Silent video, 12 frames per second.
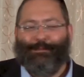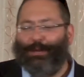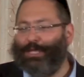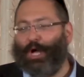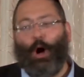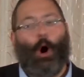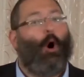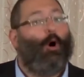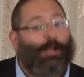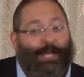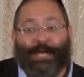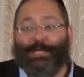But the
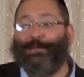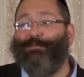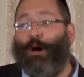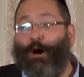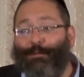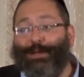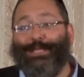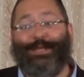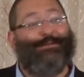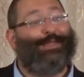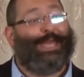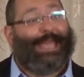holiest moment
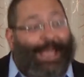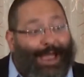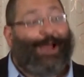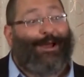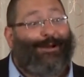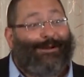of the year?